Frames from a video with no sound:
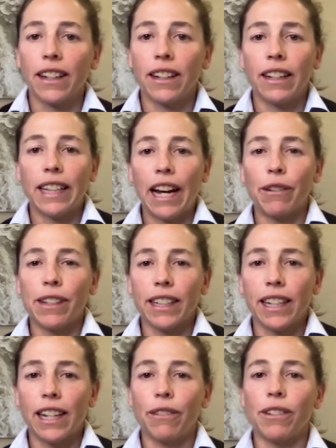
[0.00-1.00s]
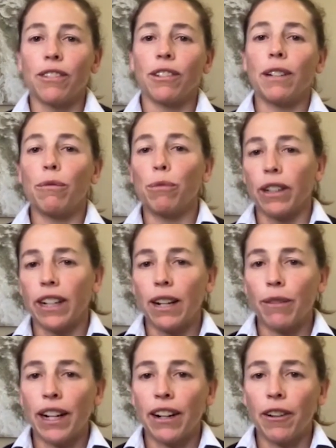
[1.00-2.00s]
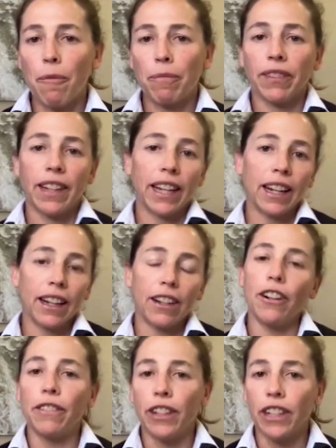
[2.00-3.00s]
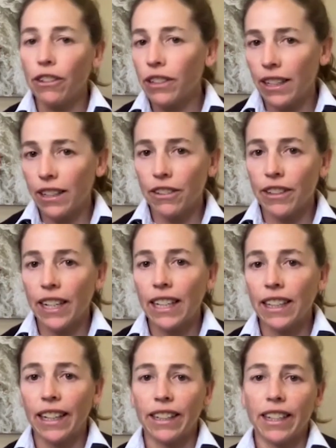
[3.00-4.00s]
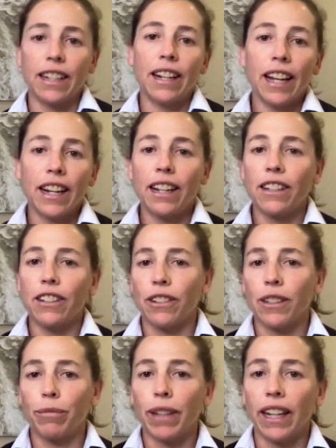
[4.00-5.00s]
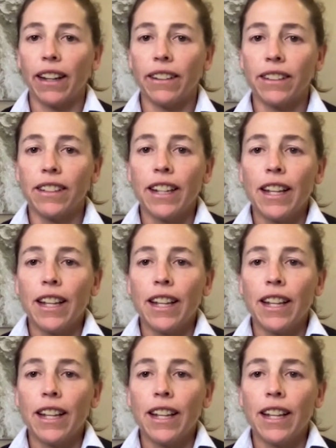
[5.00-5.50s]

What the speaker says: And that was that he was really worried about getting an overuse injury like tendonitis or something else.